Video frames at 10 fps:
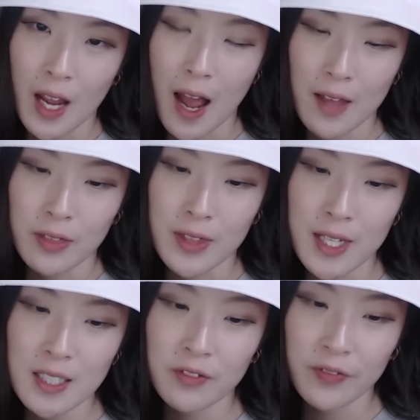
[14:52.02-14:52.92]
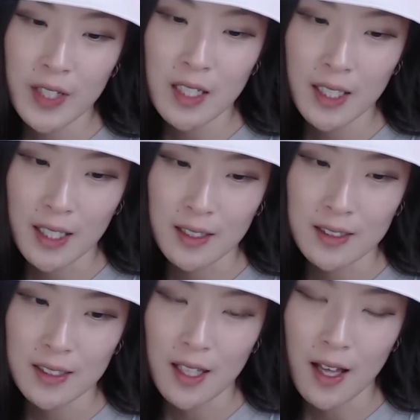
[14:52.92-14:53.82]
these
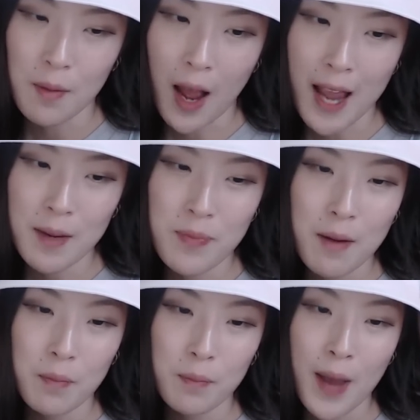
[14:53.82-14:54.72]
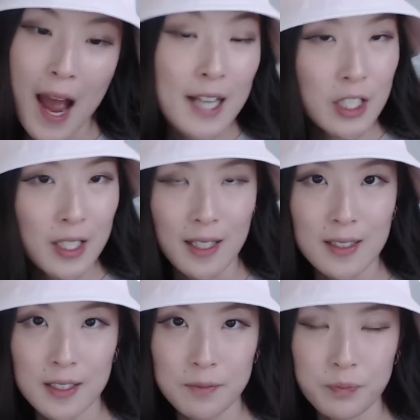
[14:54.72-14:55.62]
feelings, I am that
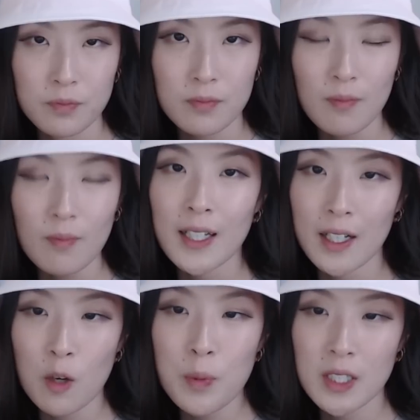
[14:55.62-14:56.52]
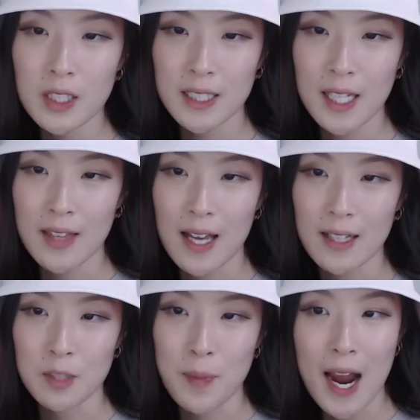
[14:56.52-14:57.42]
passionate, and I hope you understand that
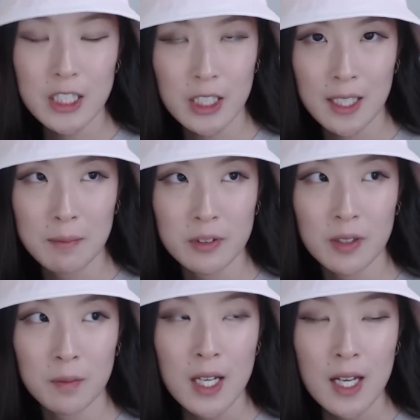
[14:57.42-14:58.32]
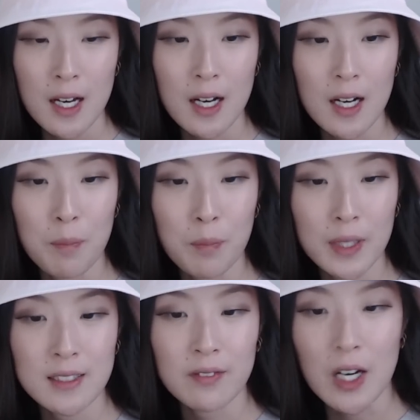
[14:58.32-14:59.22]
this passion comes from a
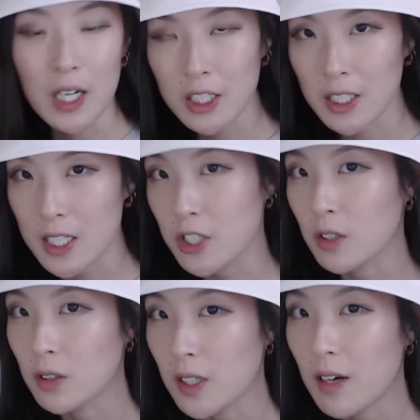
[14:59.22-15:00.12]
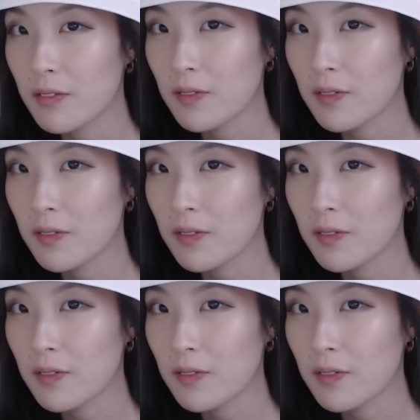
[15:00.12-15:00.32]
place of unconditional love.